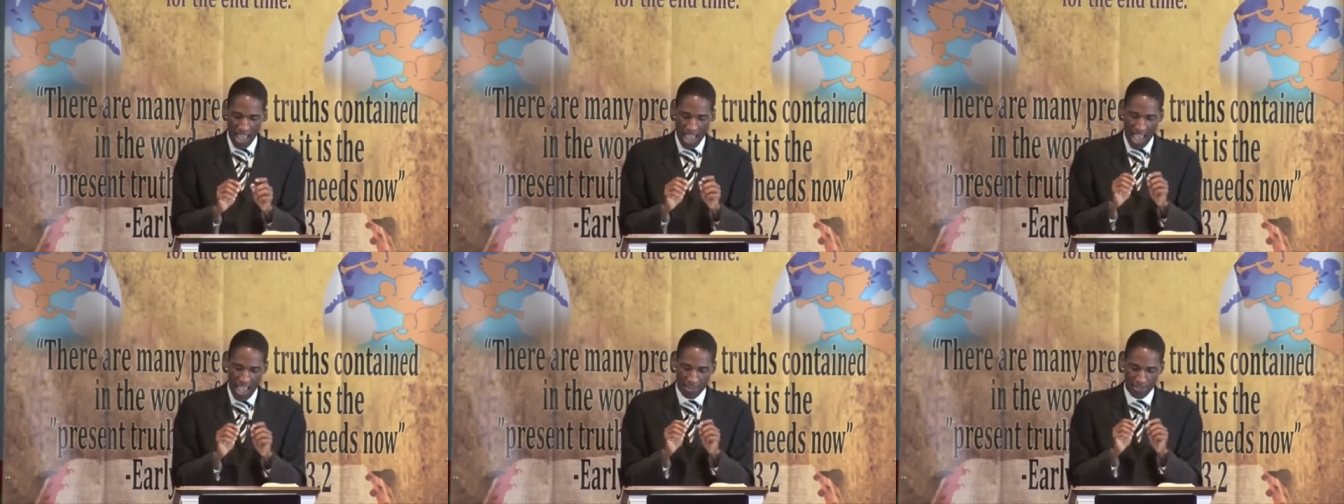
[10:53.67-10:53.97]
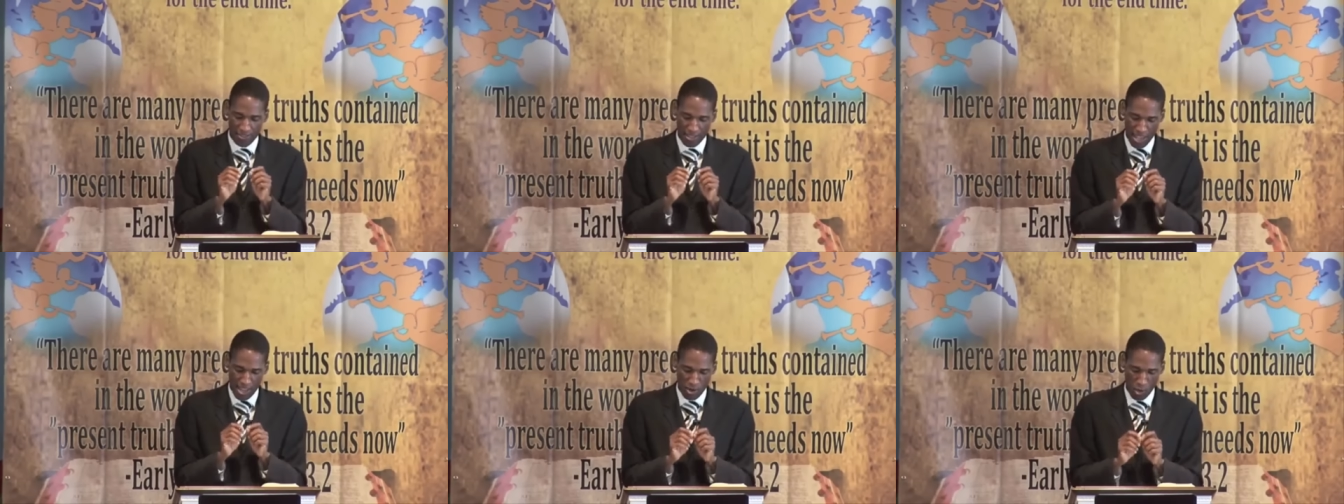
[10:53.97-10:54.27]

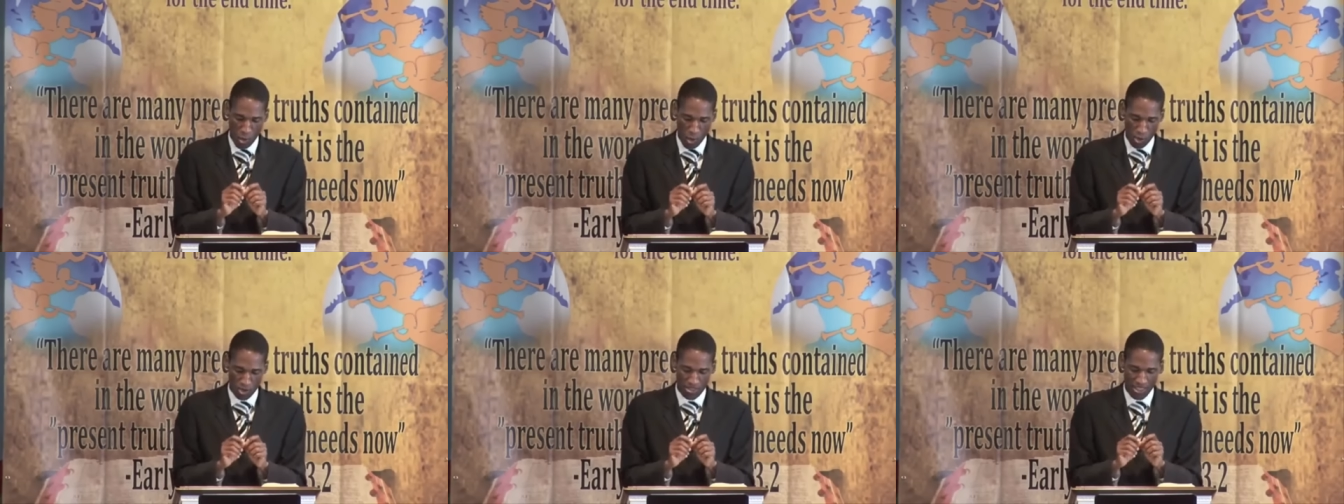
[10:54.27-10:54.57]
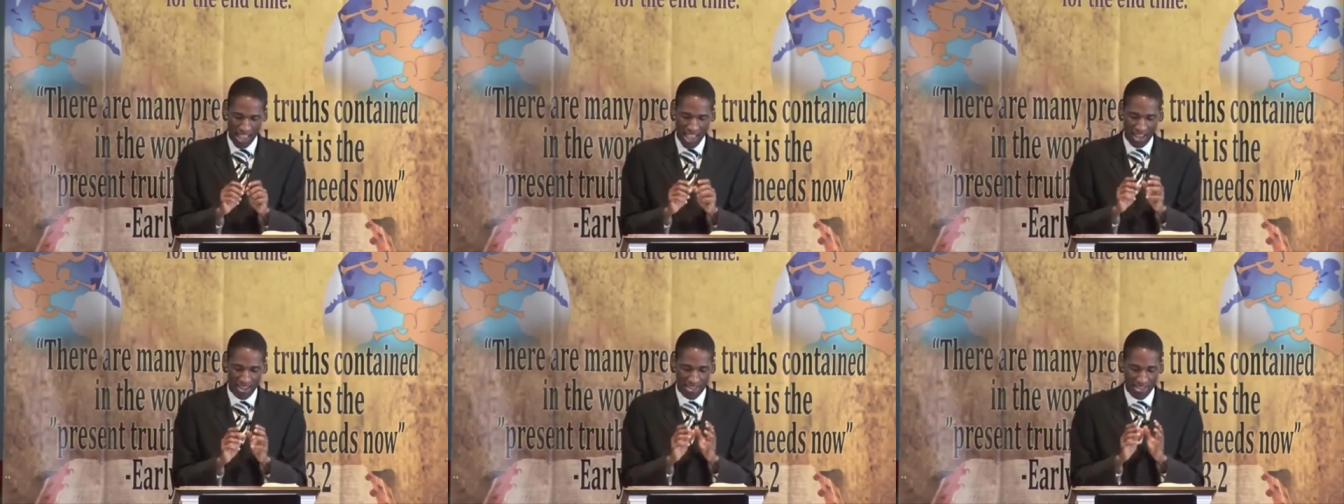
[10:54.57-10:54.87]
and ten horns
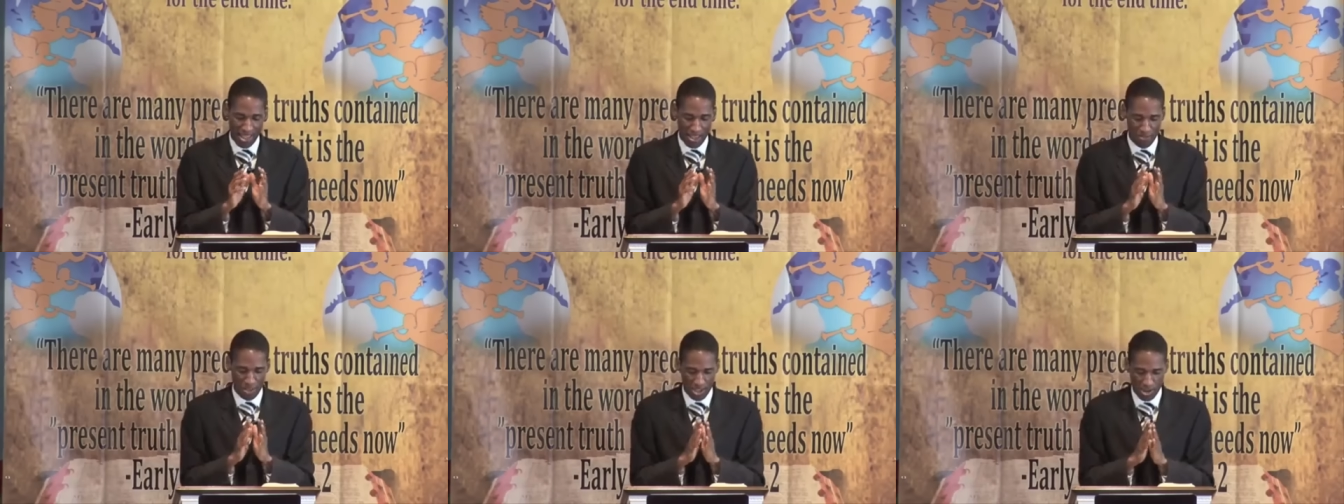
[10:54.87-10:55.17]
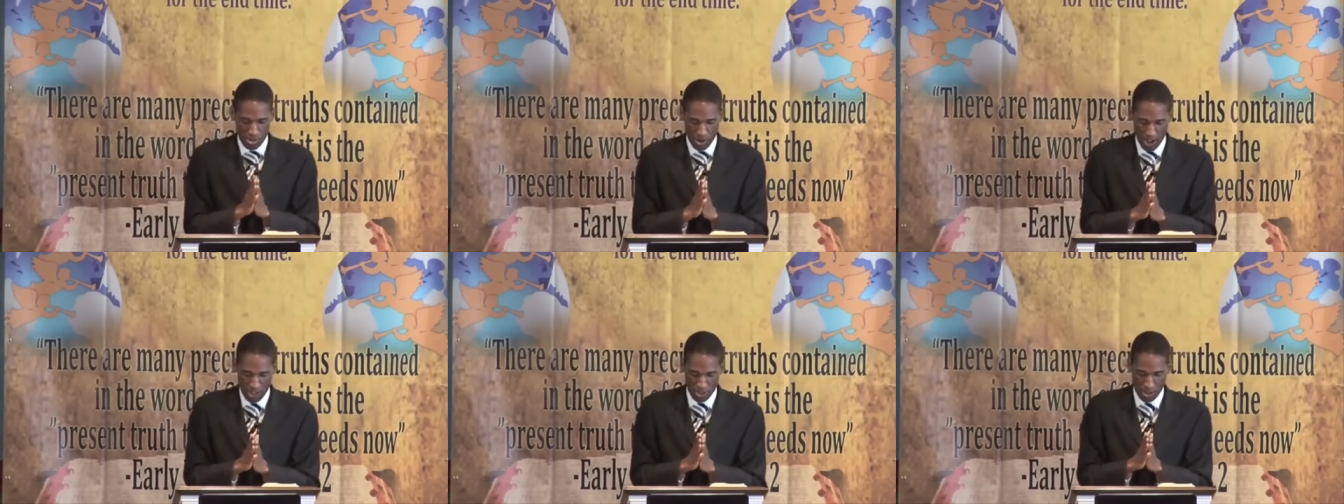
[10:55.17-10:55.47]
and seven
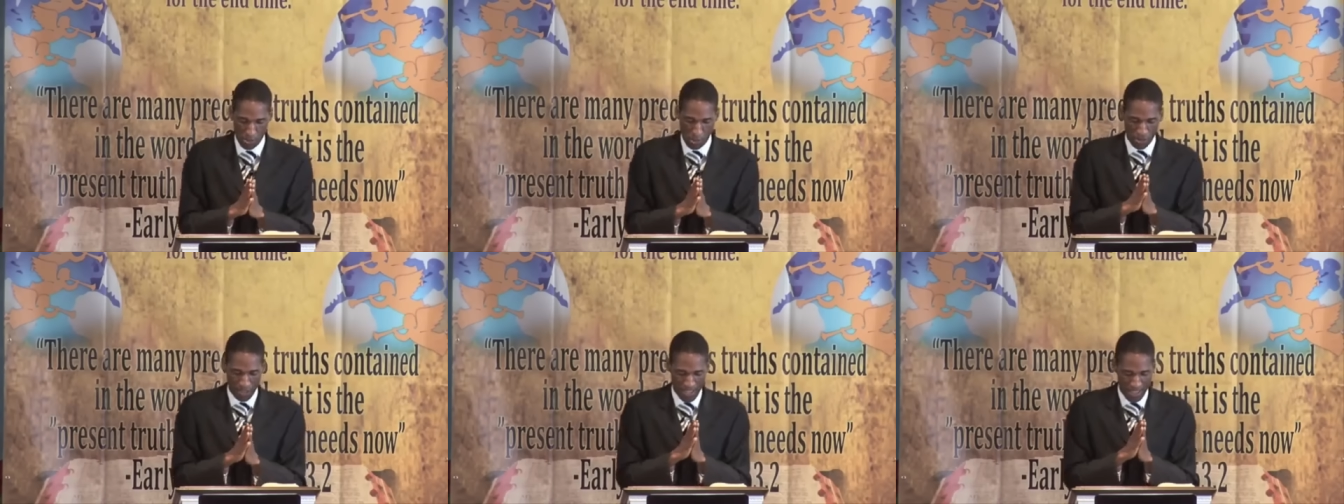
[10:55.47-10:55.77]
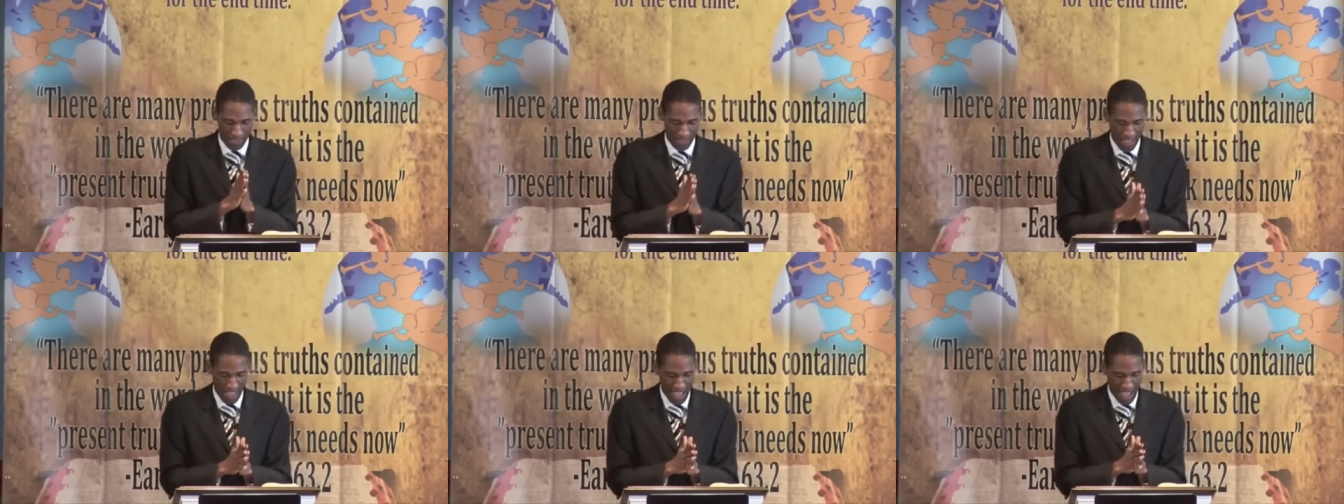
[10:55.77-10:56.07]
crowns upon
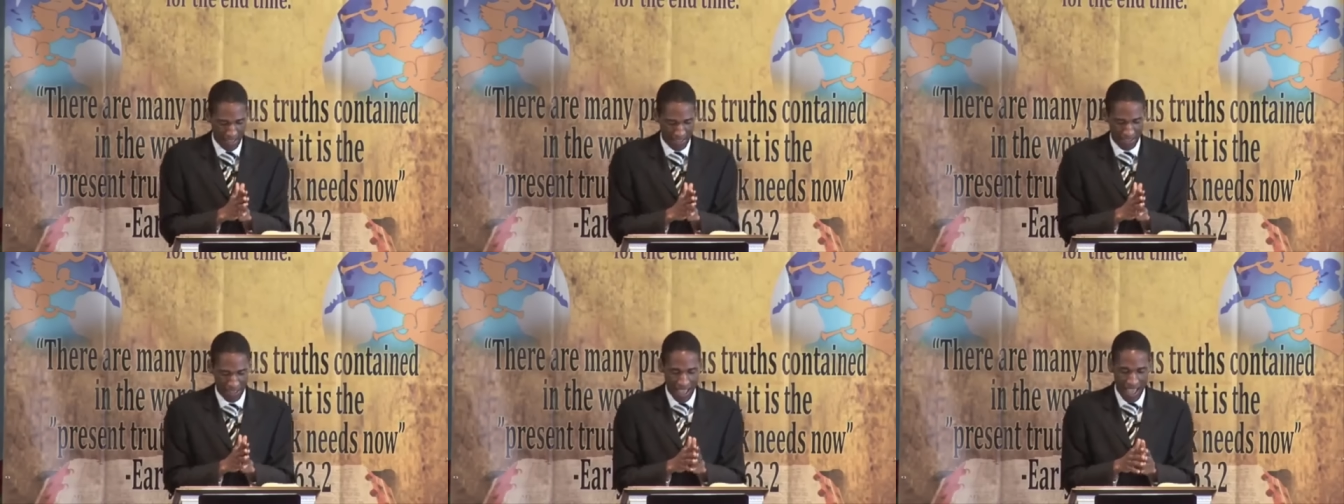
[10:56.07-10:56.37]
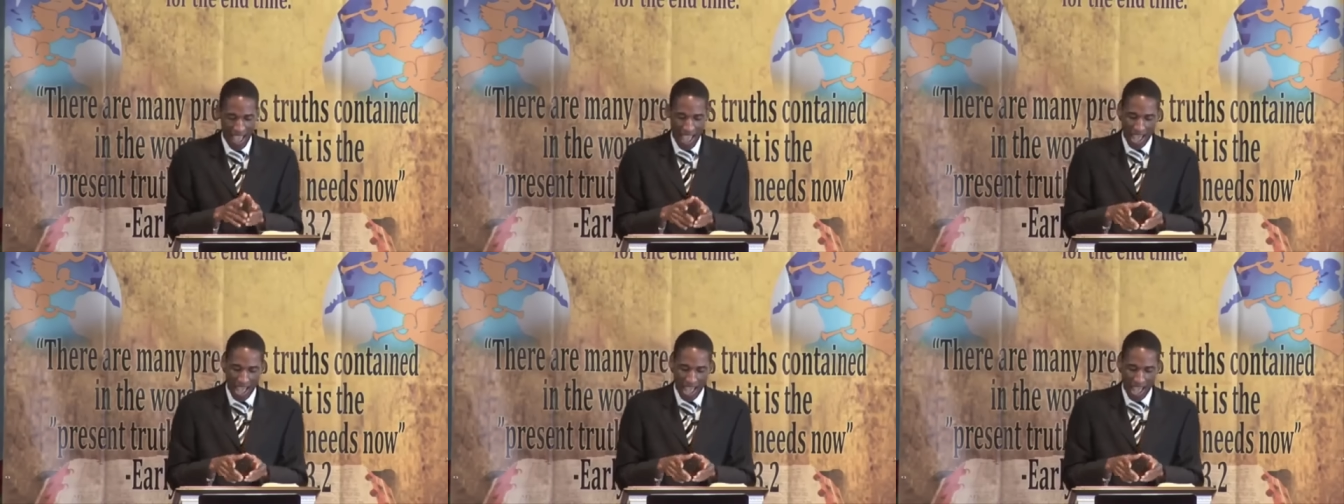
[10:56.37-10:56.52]
his heads.